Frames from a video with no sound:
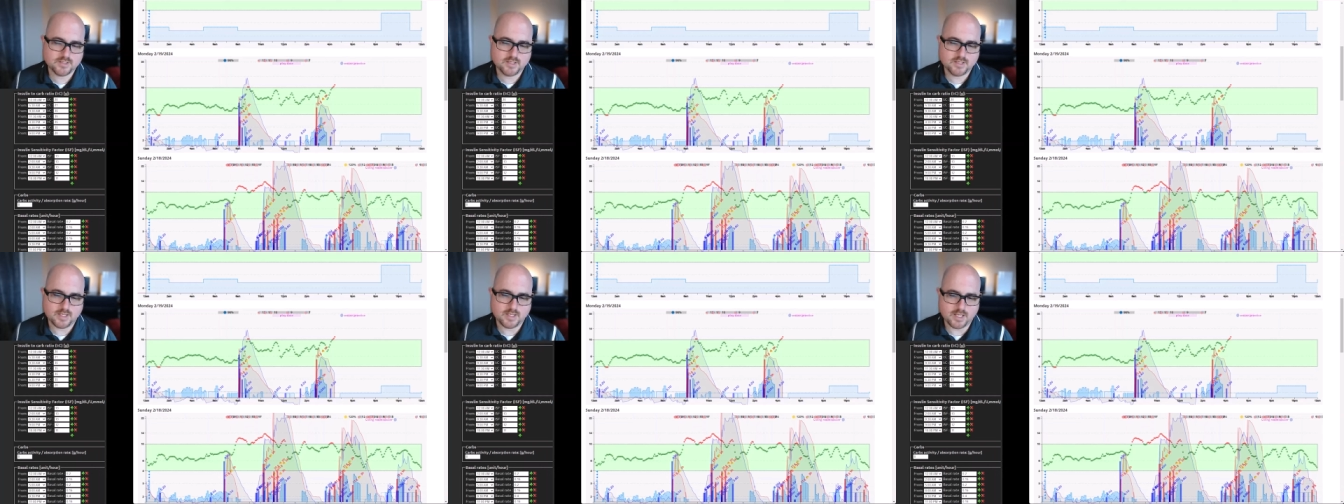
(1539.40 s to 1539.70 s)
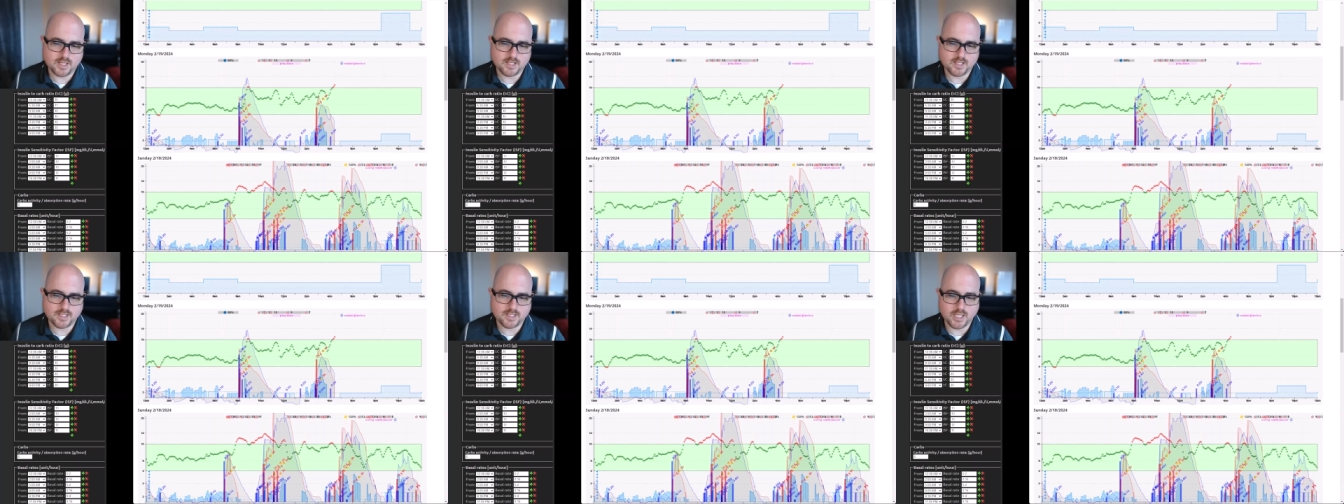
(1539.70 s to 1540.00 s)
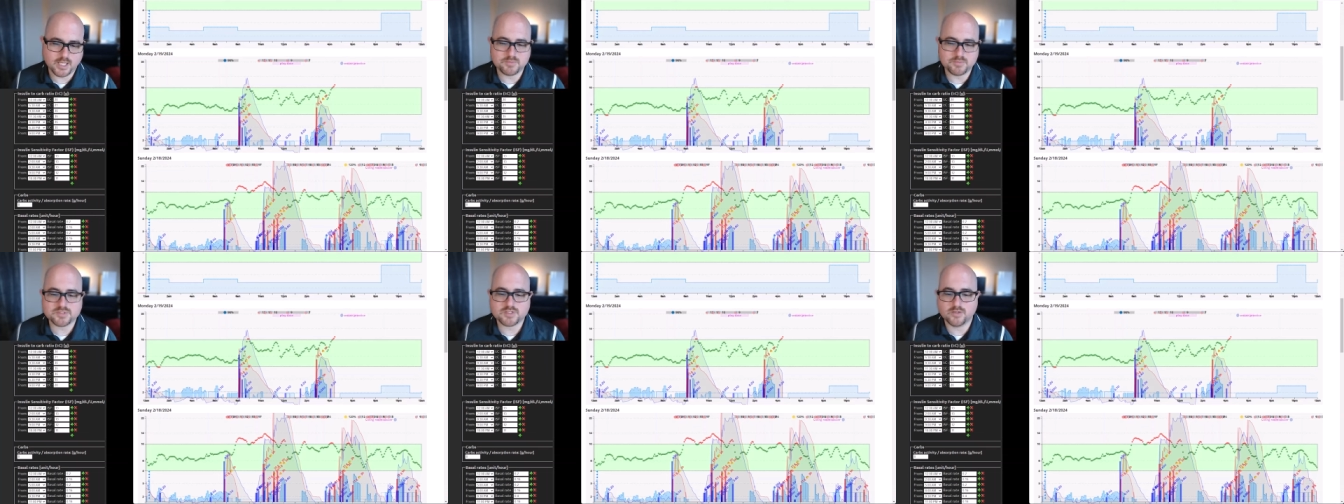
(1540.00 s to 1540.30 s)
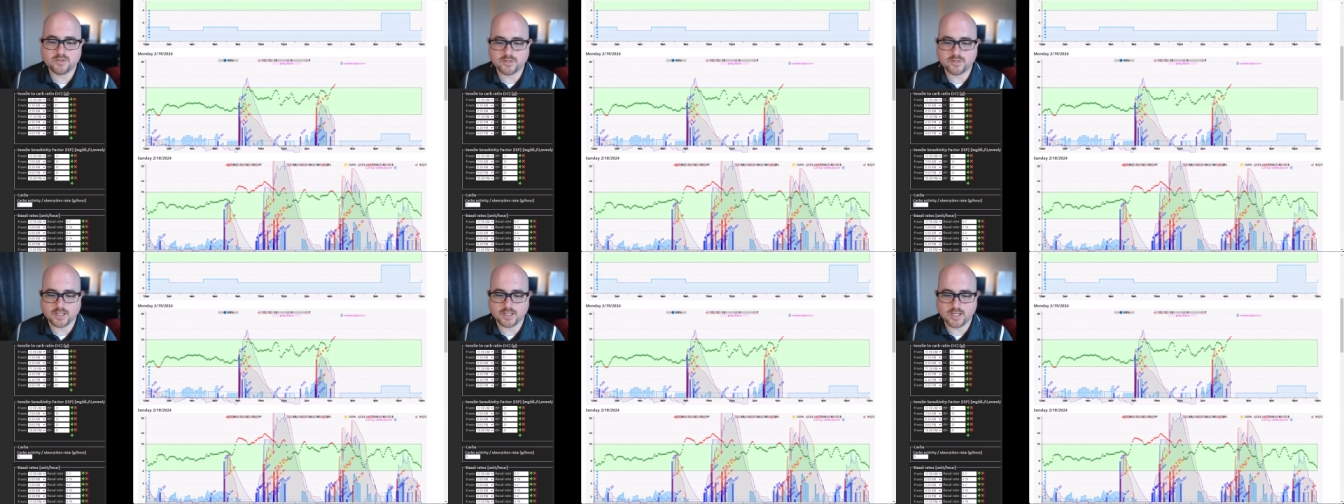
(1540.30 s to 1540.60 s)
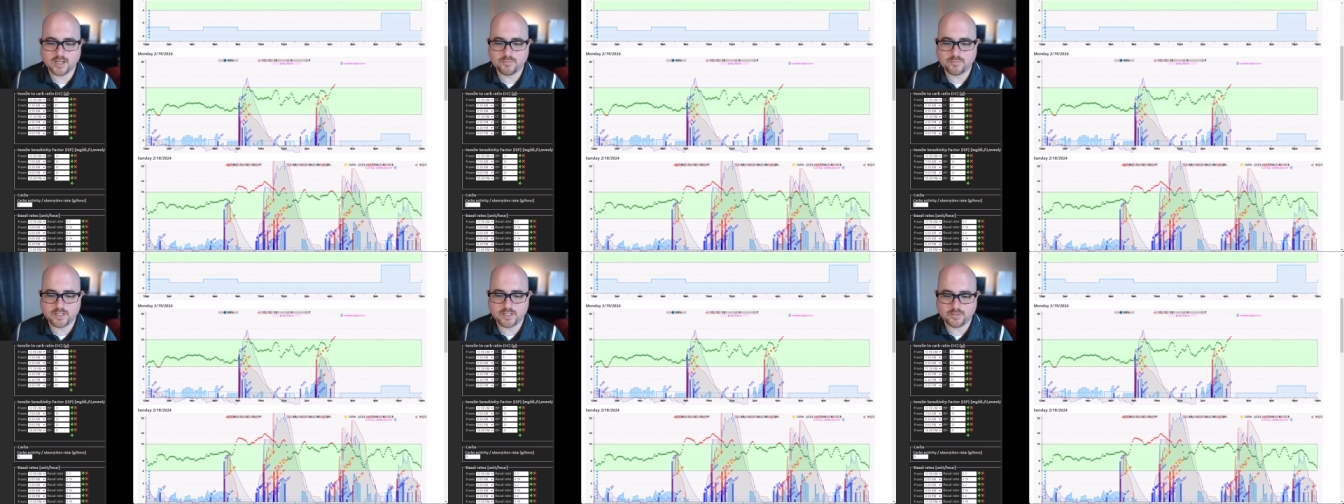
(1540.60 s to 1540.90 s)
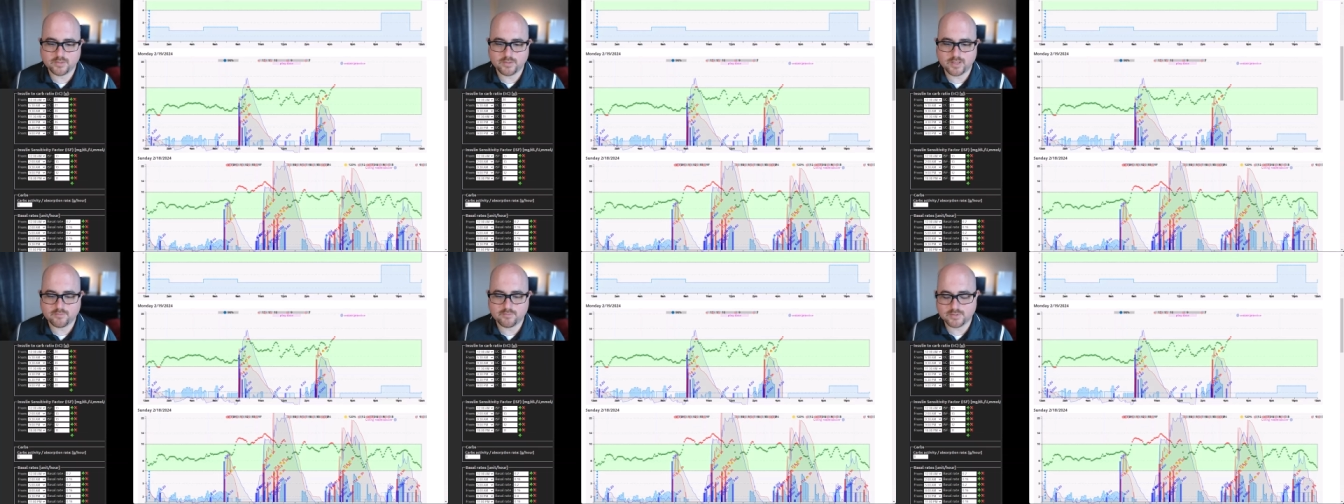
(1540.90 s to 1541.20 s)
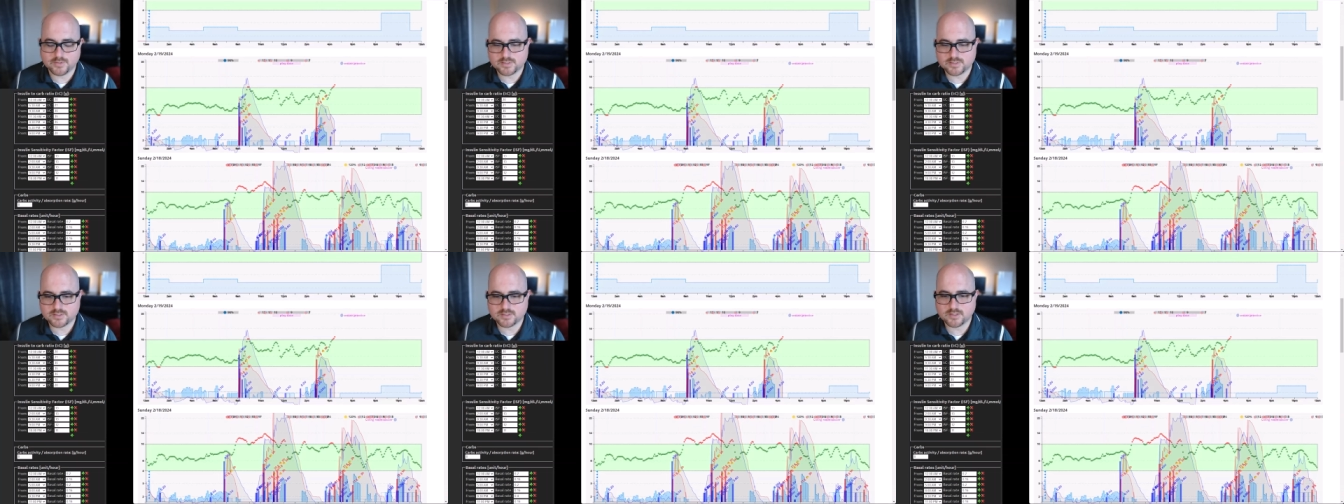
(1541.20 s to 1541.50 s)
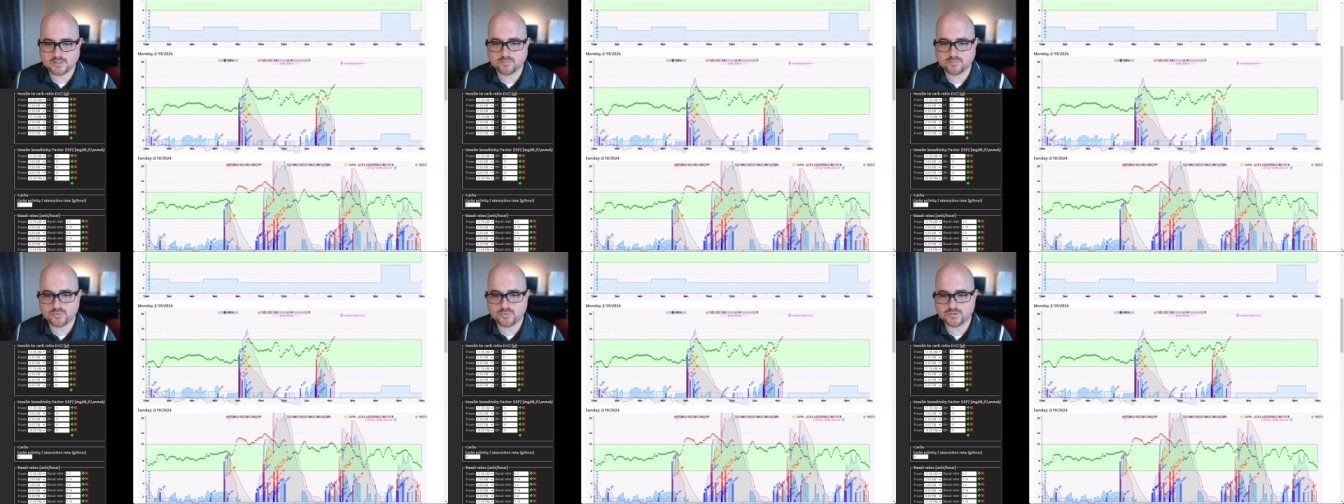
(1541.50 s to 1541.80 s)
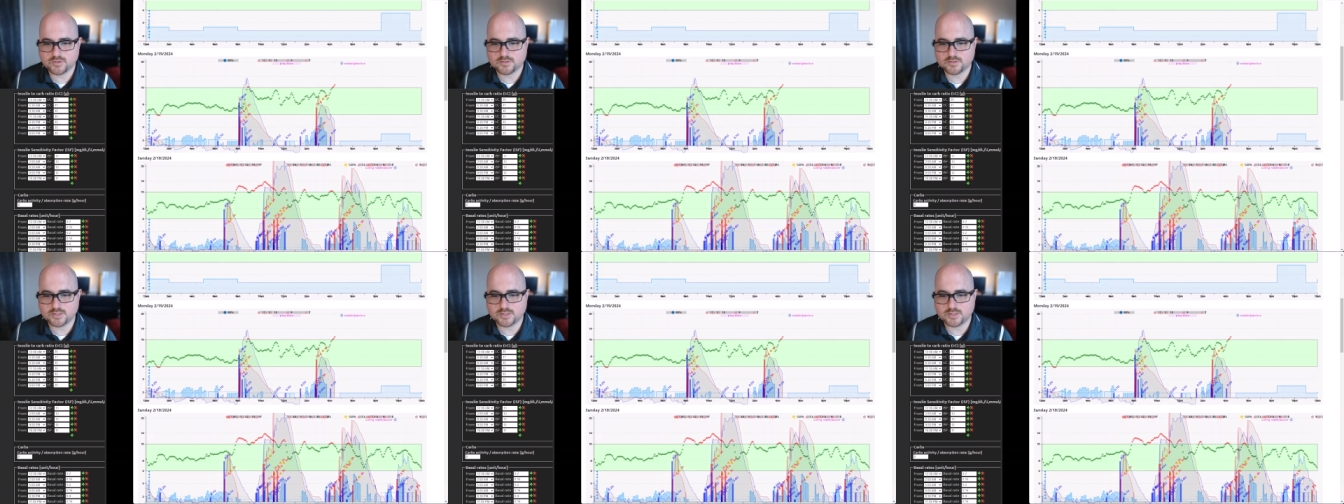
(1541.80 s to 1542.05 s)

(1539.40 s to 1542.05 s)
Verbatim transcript: and he keeps going up and you have insulin on board,